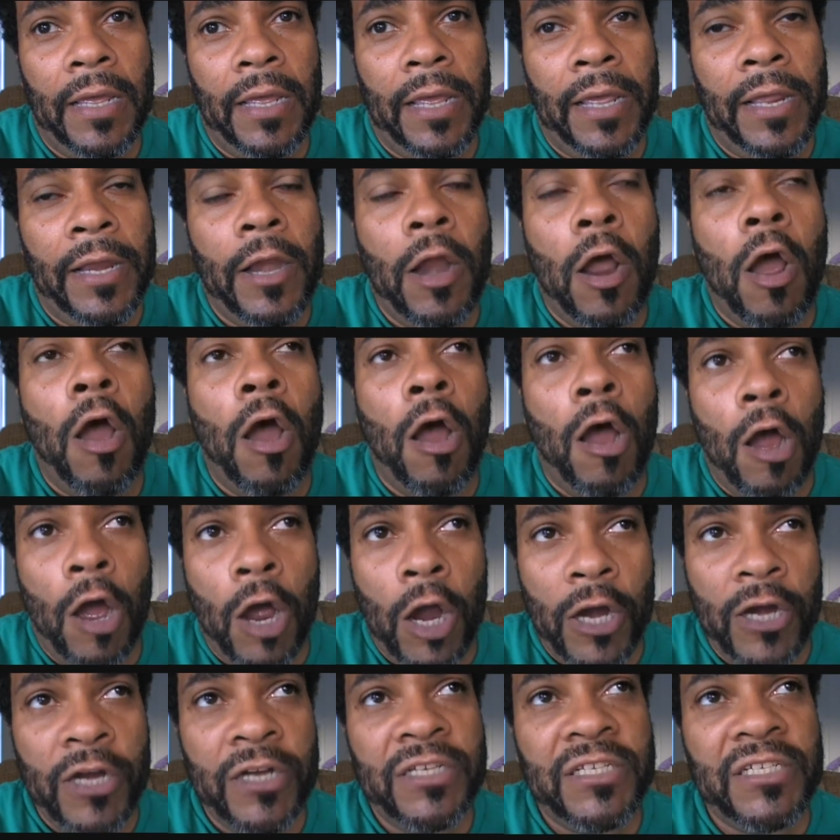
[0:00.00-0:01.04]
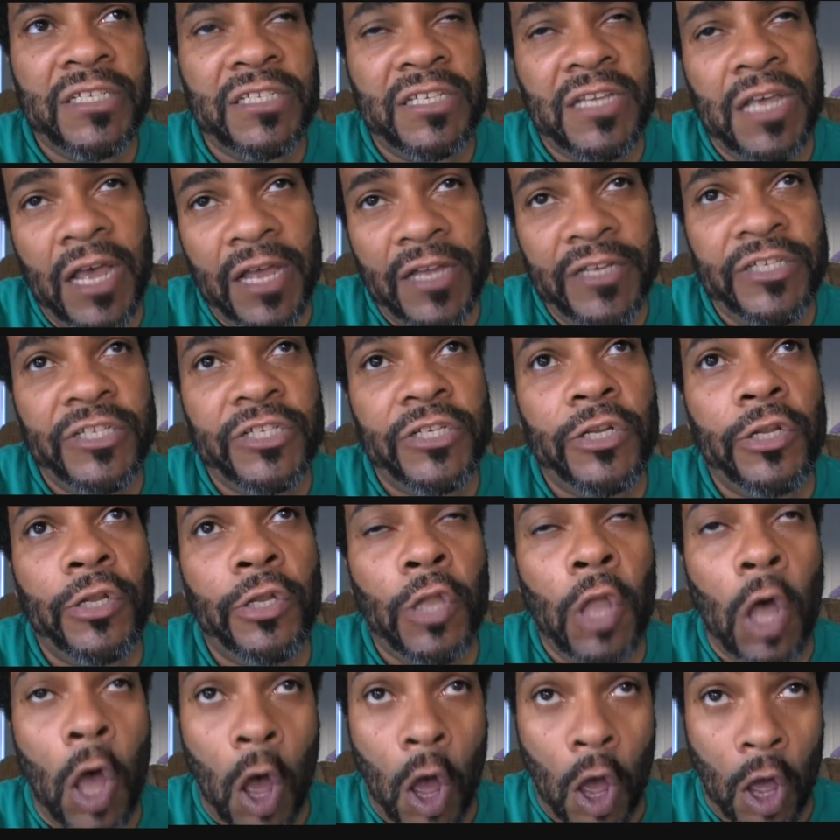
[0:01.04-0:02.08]
And are such
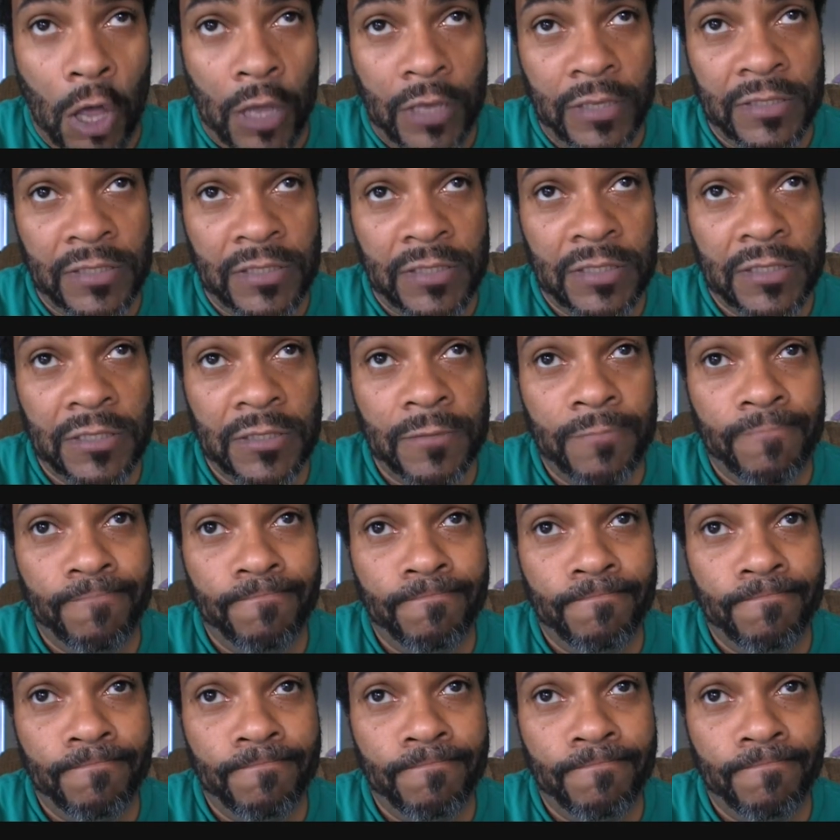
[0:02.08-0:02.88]
laws,